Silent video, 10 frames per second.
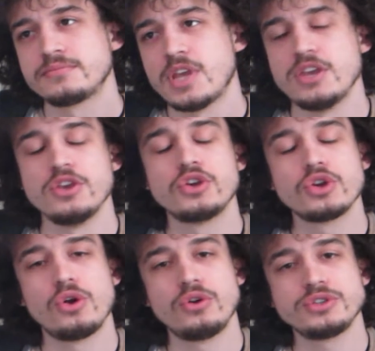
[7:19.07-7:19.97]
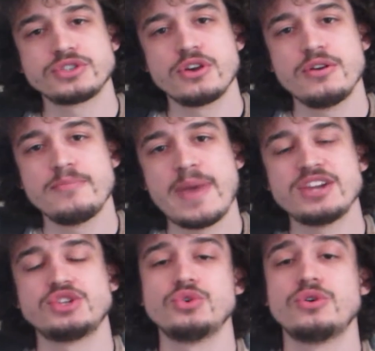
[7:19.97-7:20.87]
you could also make
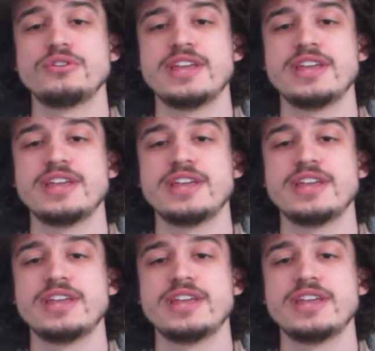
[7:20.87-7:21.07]
sure